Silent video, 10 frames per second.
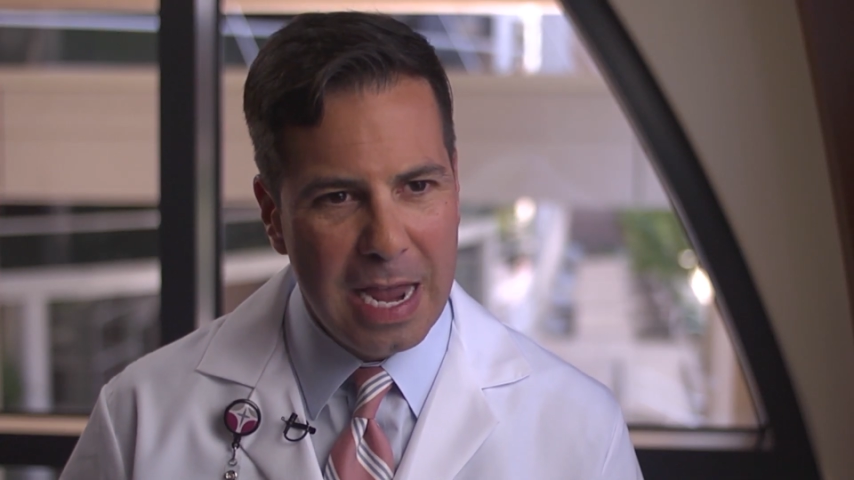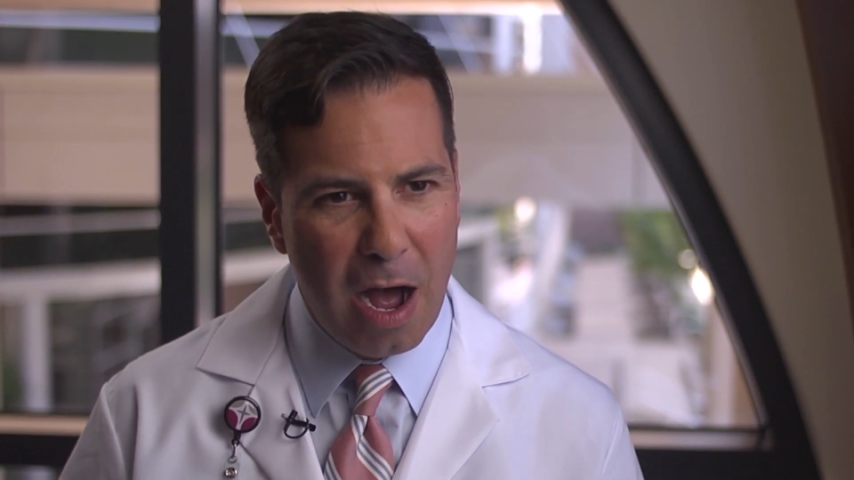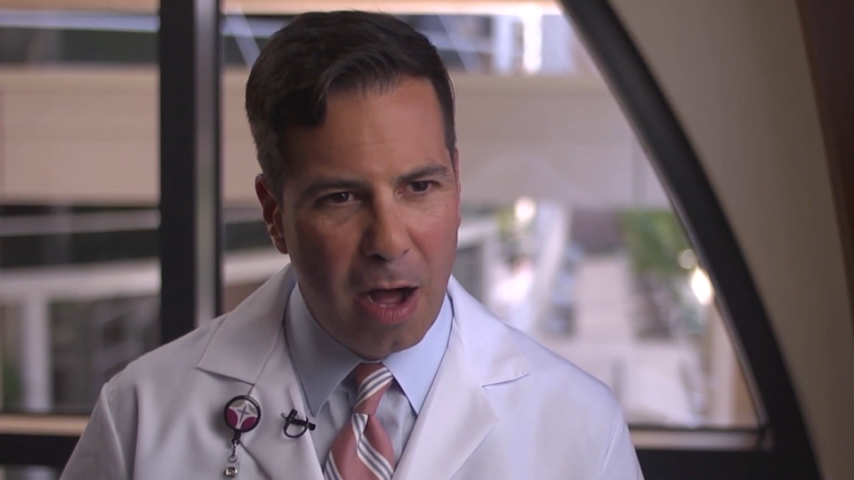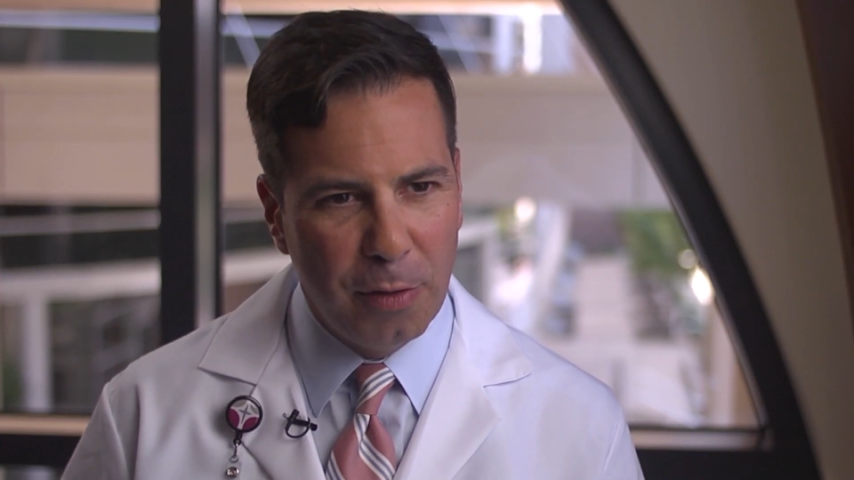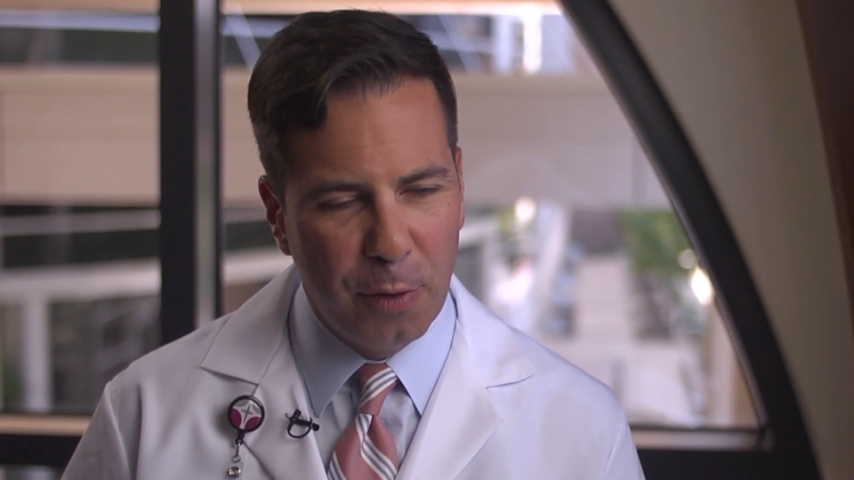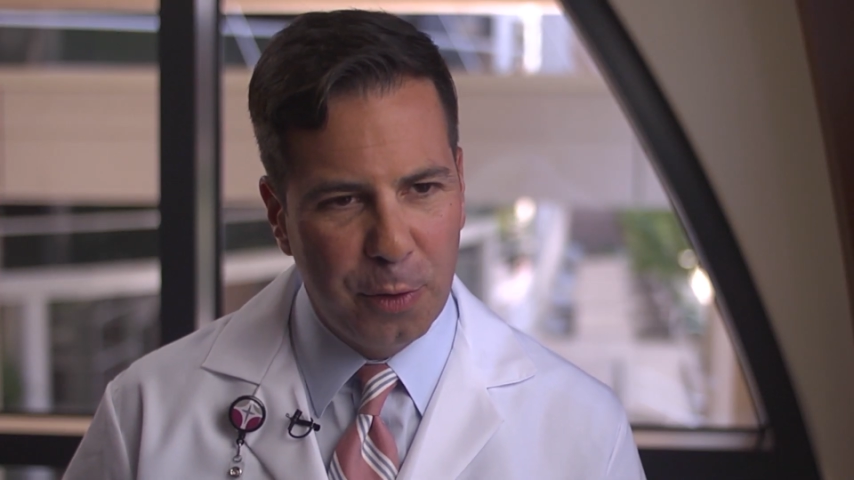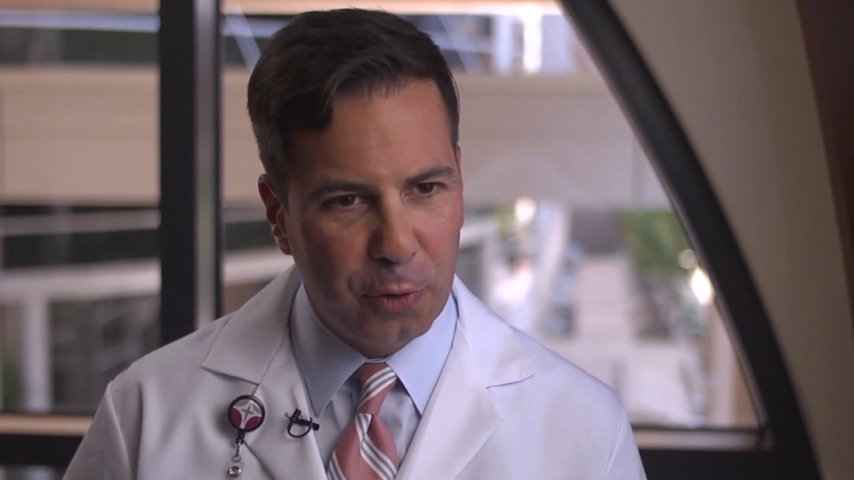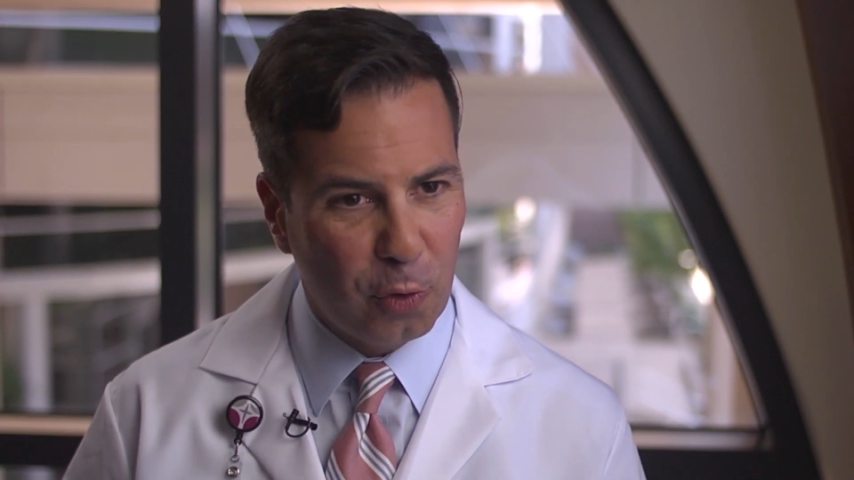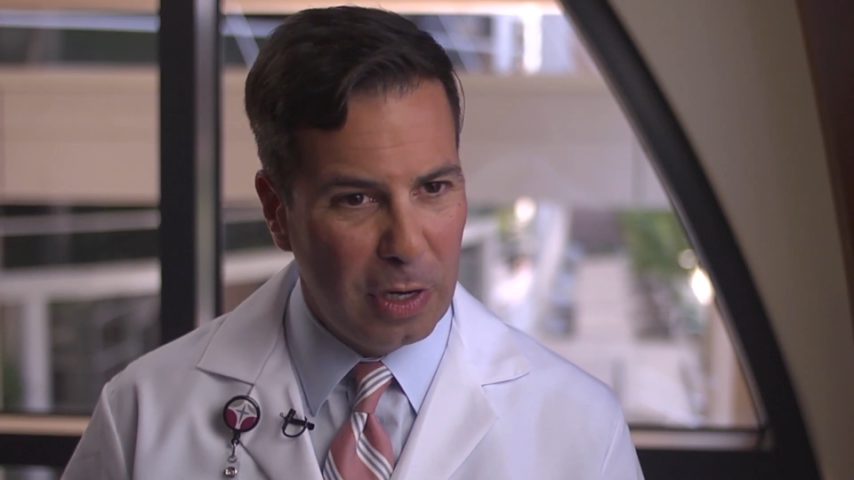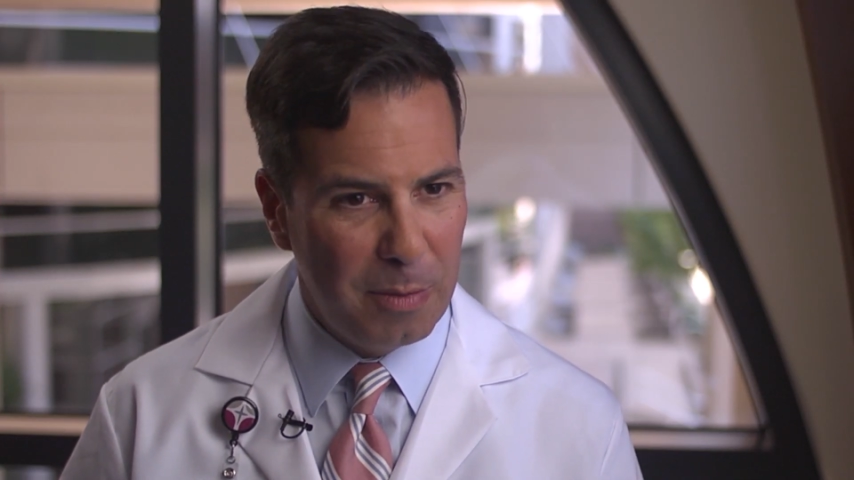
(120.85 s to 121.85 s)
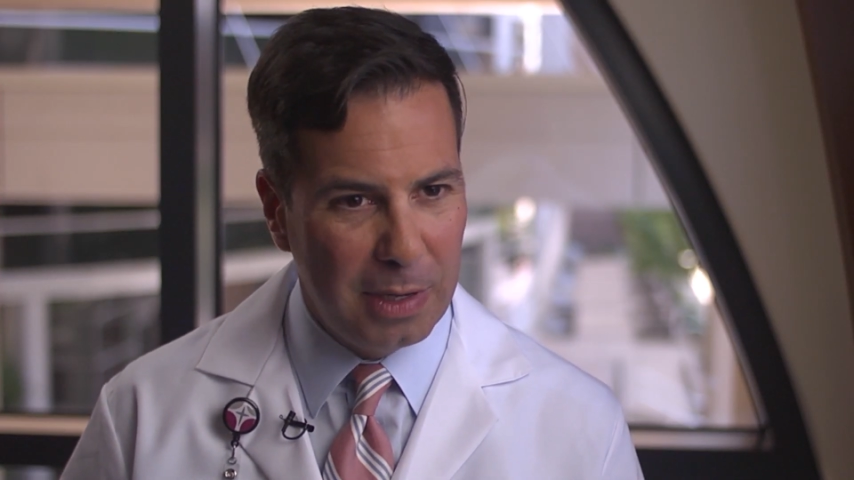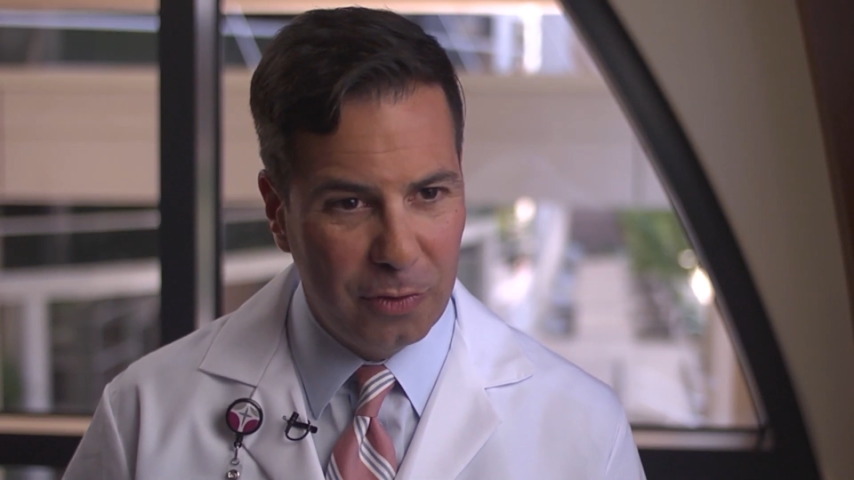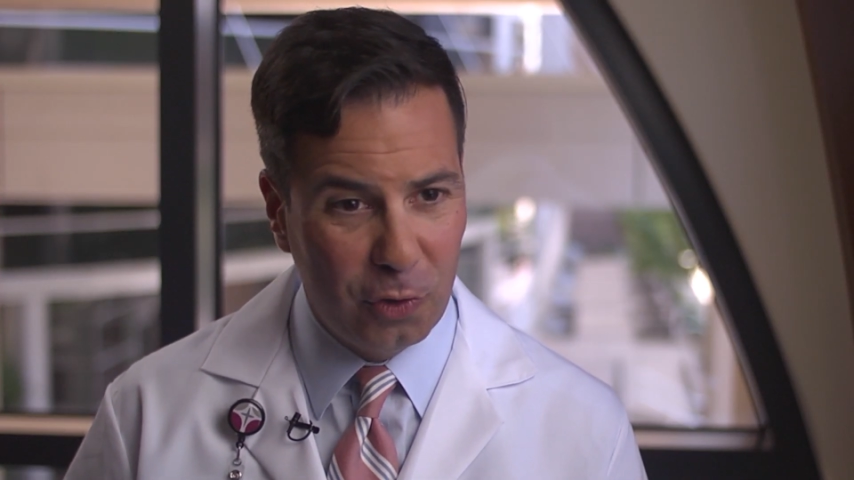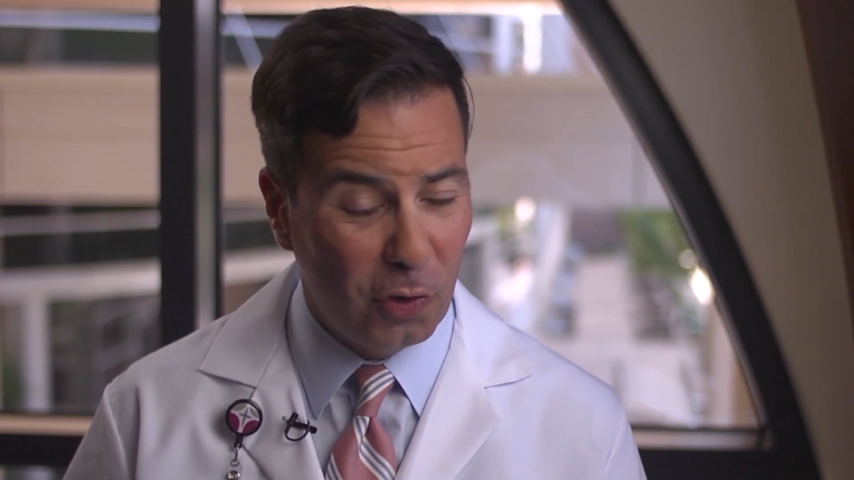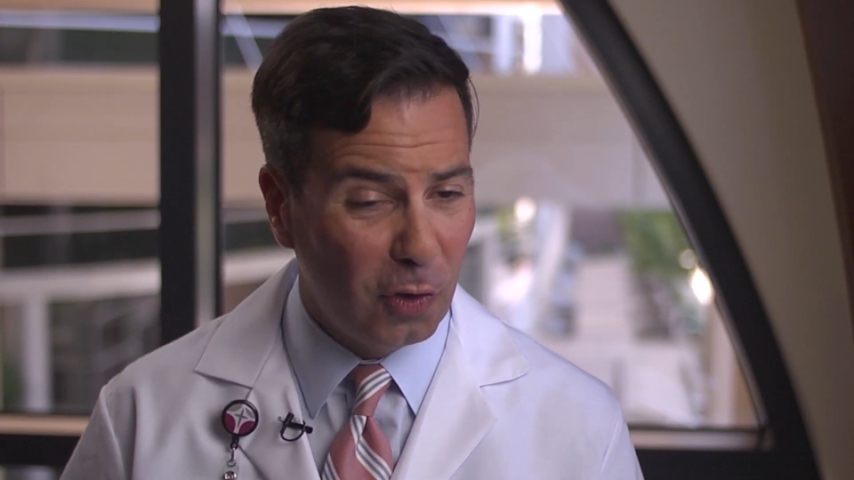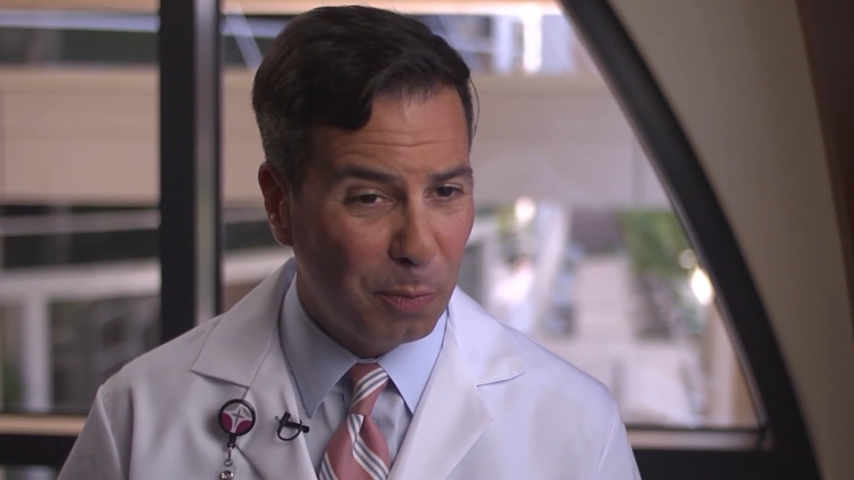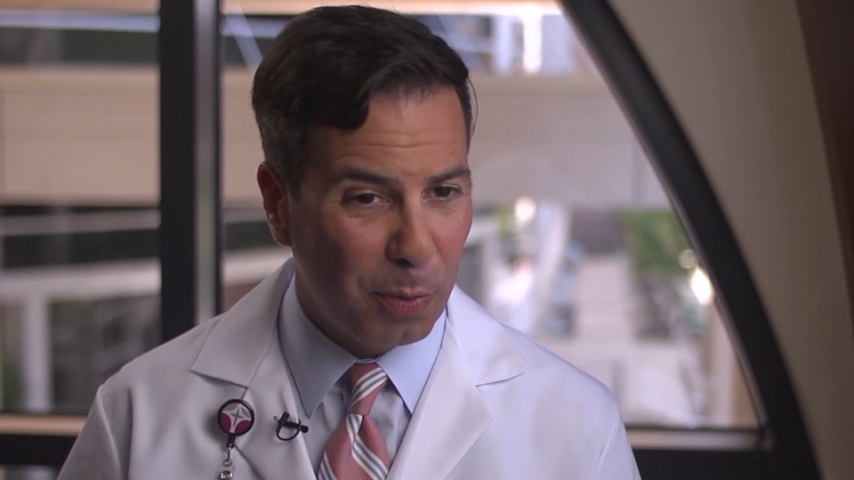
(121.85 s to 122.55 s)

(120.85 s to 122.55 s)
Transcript: Although the treatment is just as